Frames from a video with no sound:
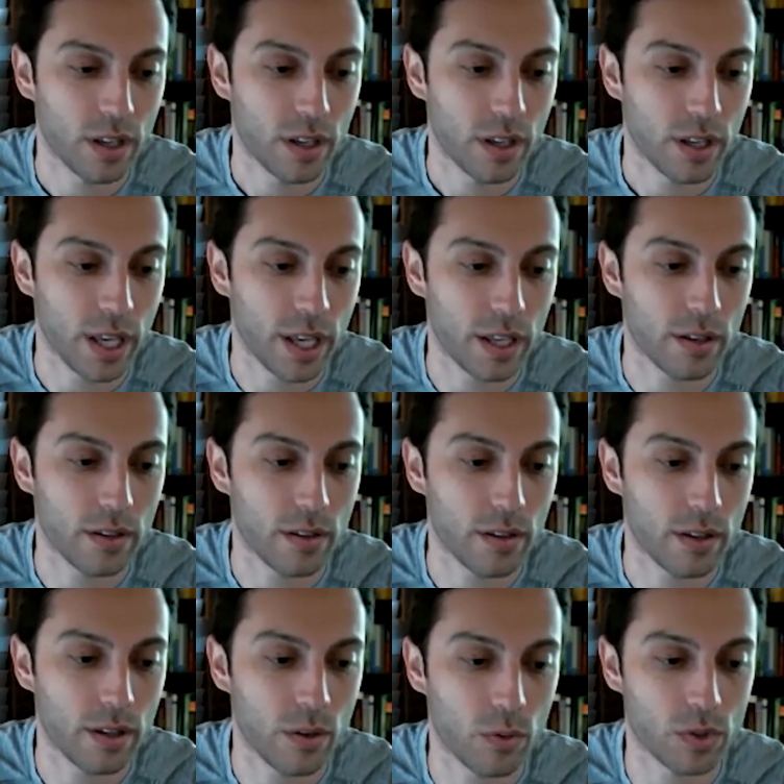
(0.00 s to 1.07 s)
it
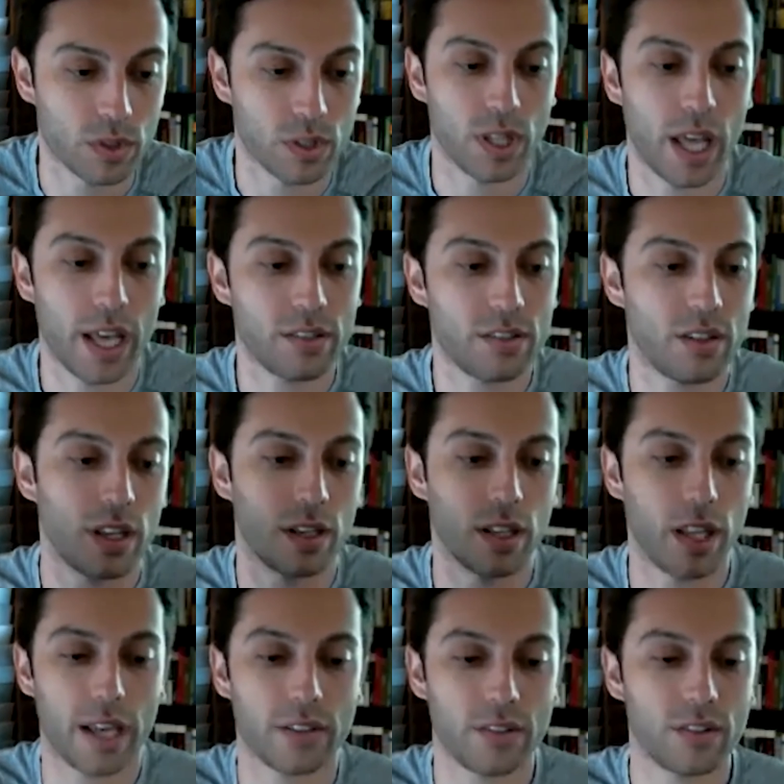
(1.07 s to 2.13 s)
was less and
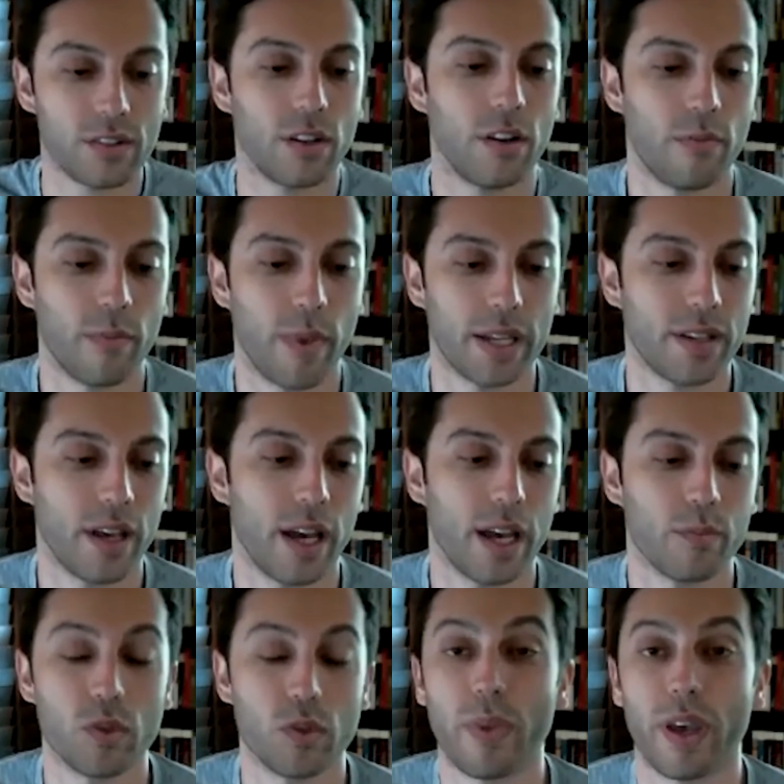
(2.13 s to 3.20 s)
less of my time
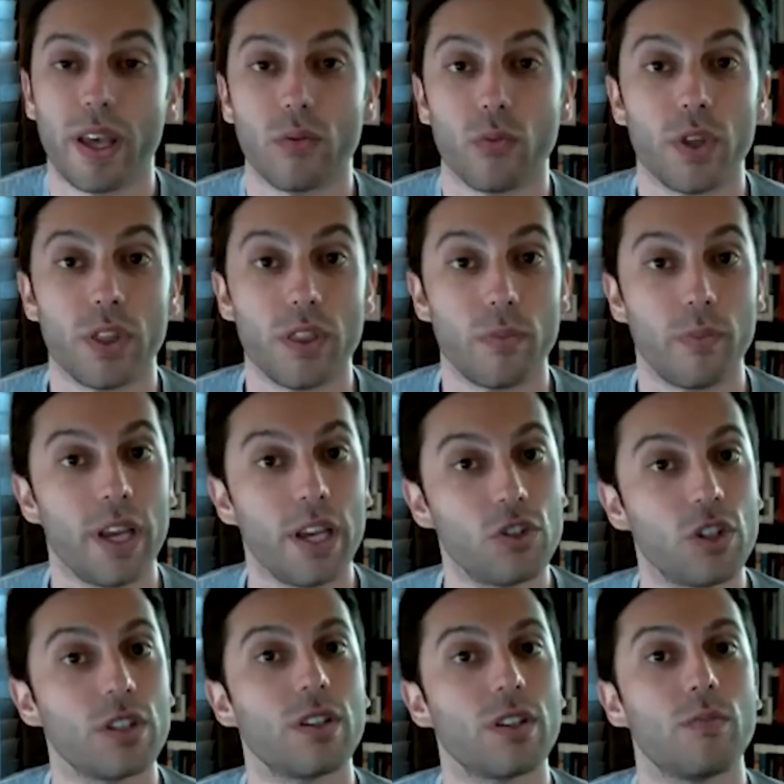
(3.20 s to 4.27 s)
spent with the
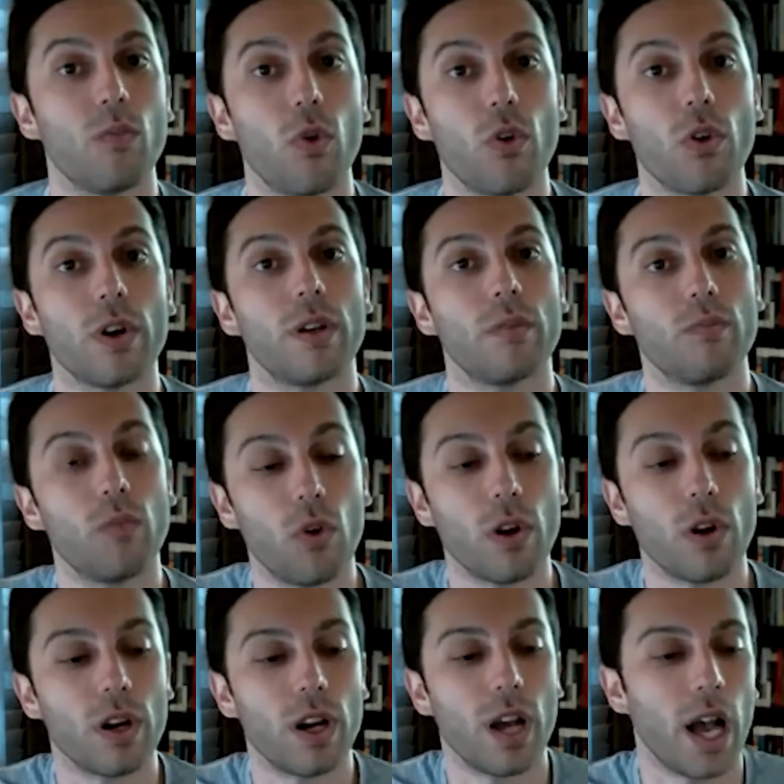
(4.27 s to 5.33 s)
patient and more on
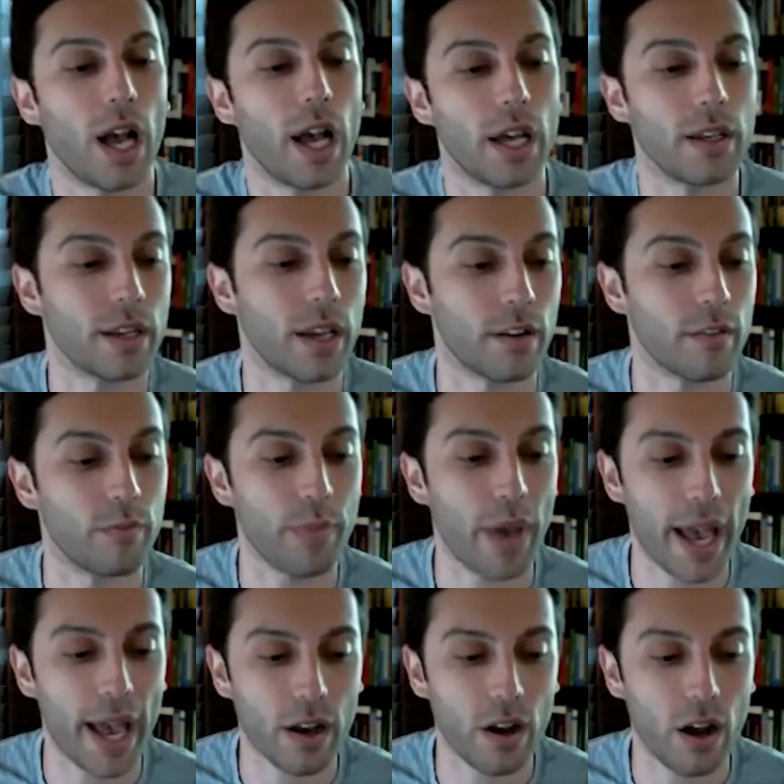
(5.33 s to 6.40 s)
kind of
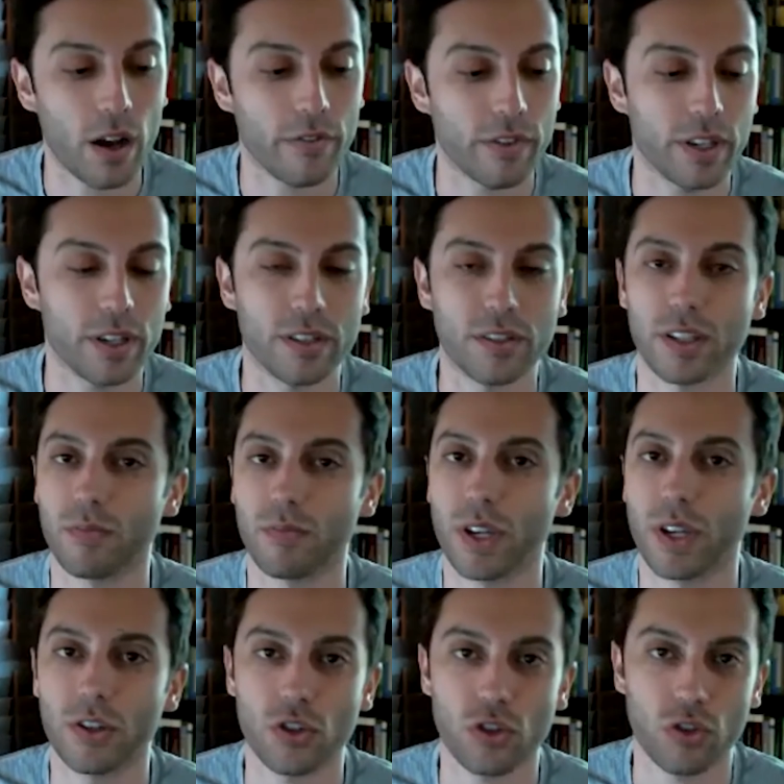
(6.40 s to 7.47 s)
back office,
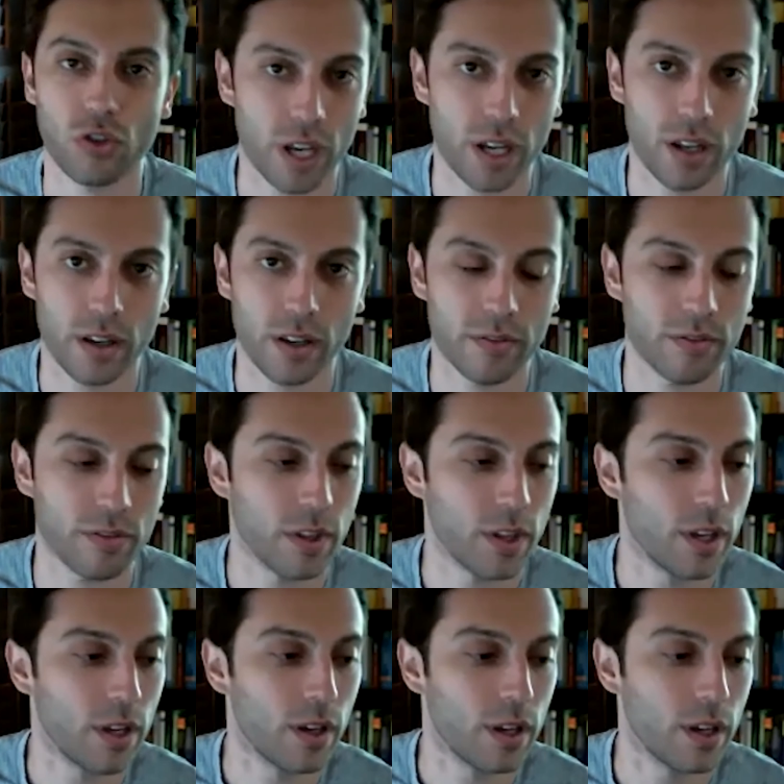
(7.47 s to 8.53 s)
administrative,
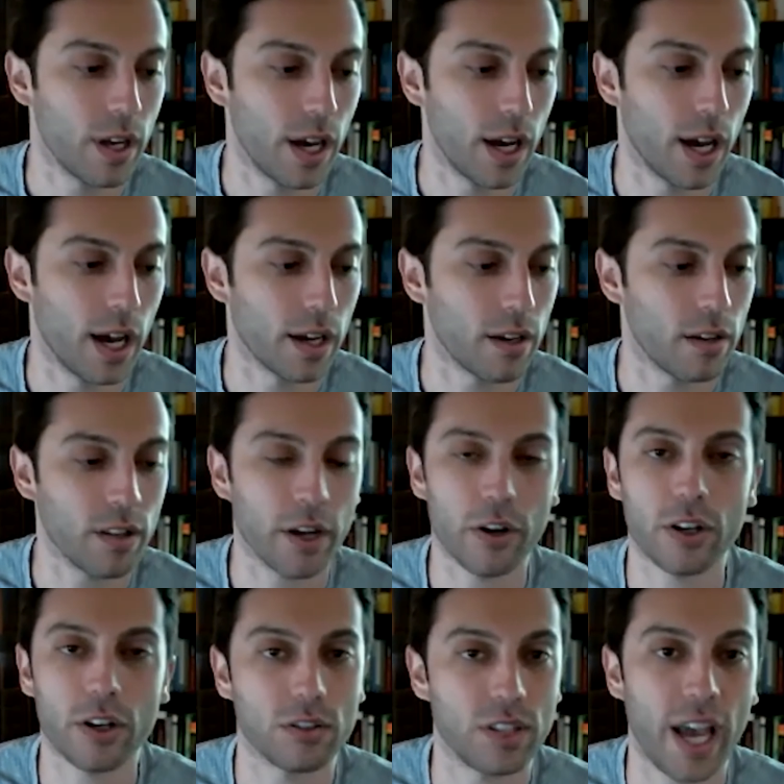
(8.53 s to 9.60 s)

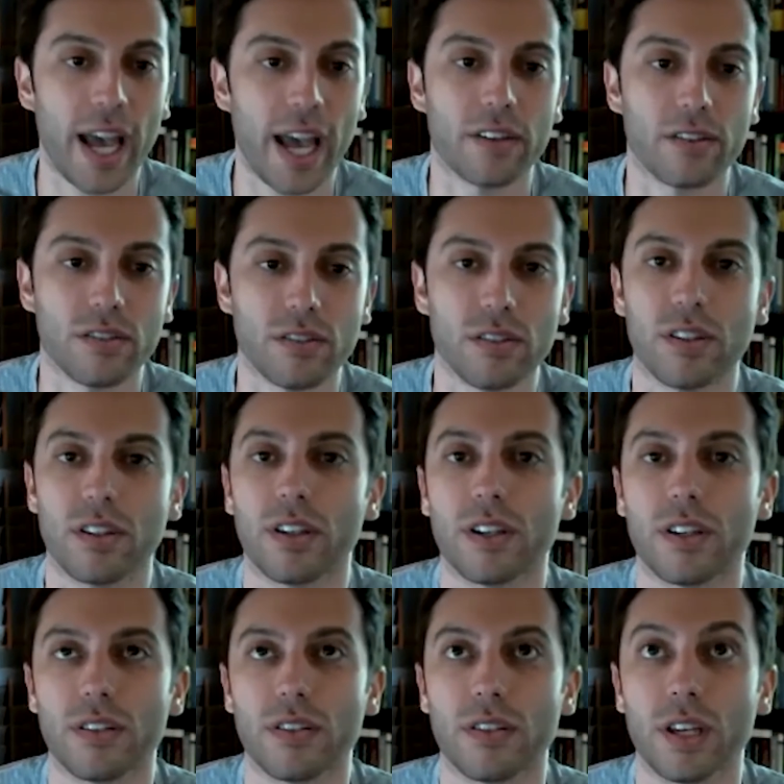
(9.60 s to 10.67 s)
clerical tasks to
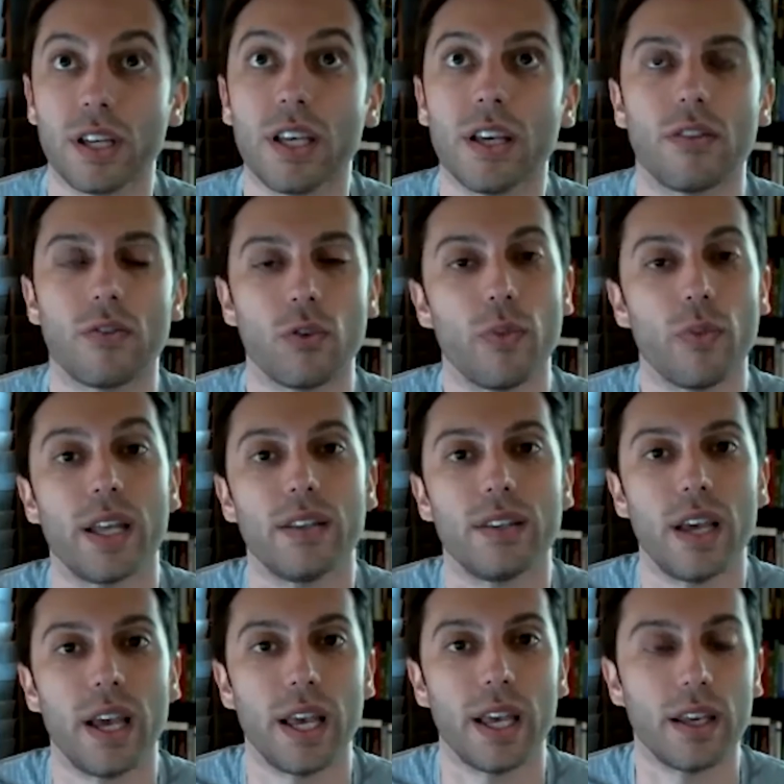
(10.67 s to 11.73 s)
get through my
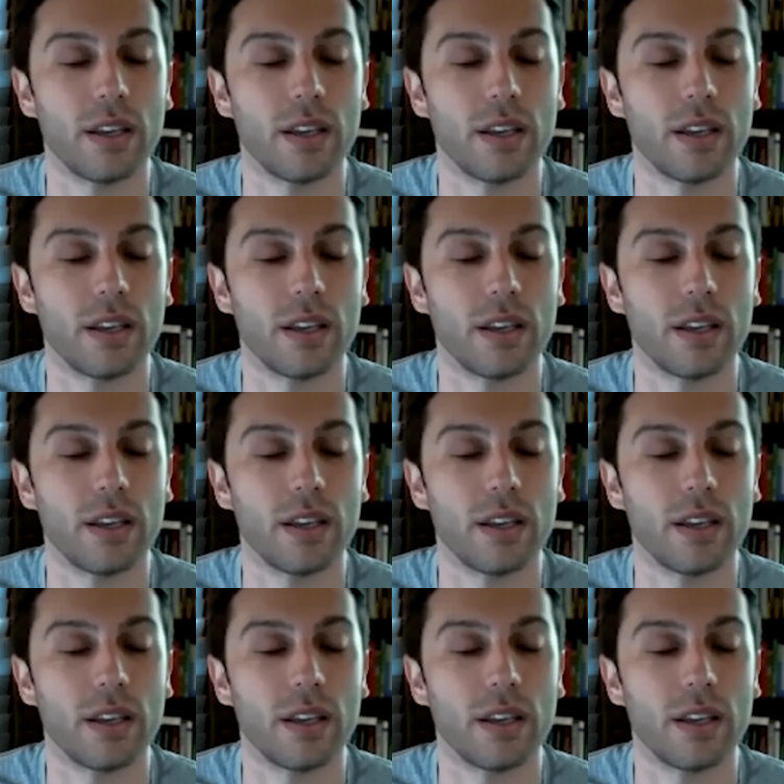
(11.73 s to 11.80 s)
day.